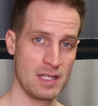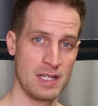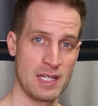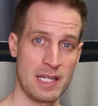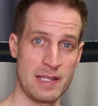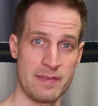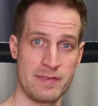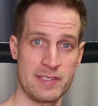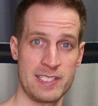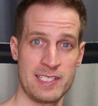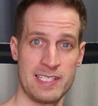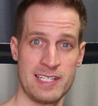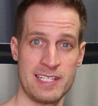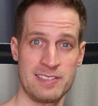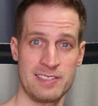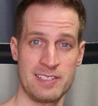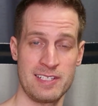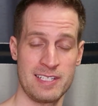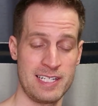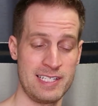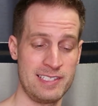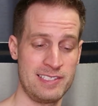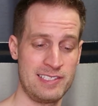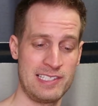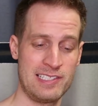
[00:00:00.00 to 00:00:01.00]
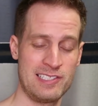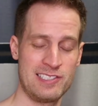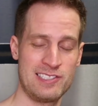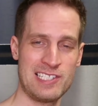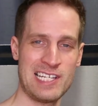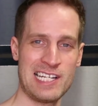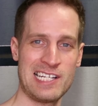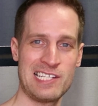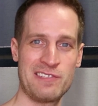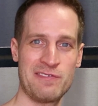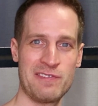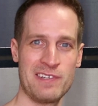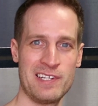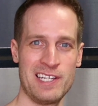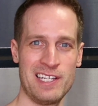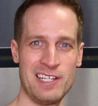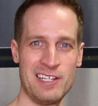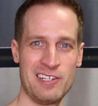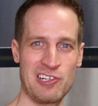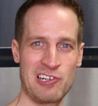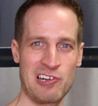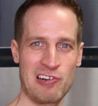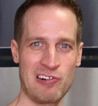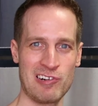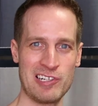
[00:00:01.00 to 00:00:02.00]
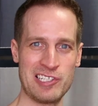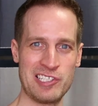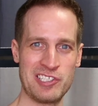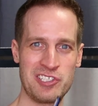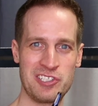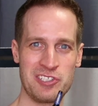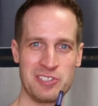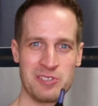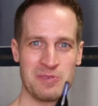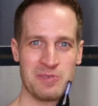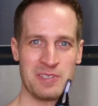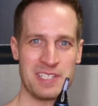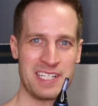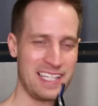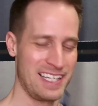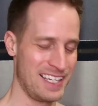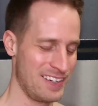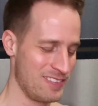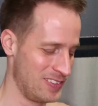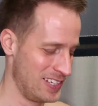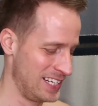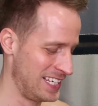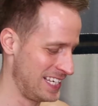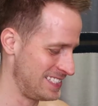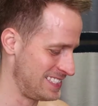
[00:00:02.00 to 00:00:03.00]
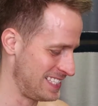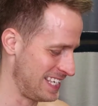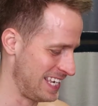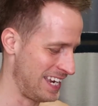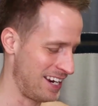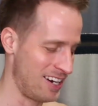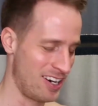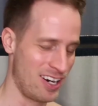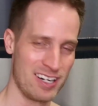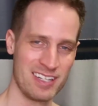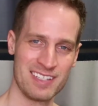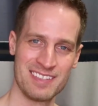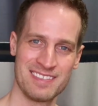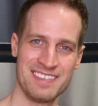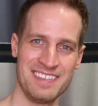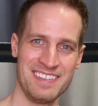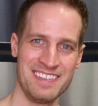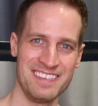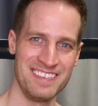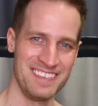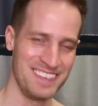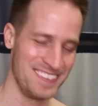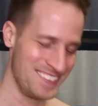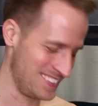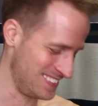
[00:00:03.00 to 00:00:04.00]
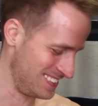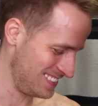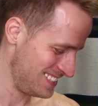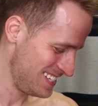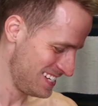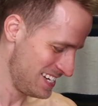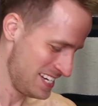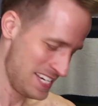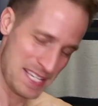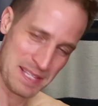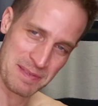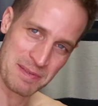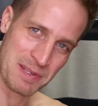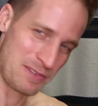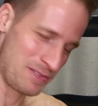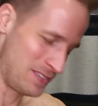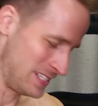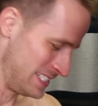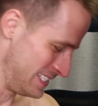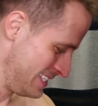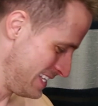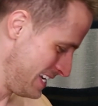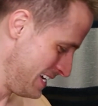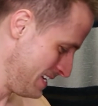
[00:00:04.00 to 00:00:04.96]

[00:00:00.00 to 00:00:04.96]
Oh, it has a nice satisfying crunch when it gets the hair. And rinse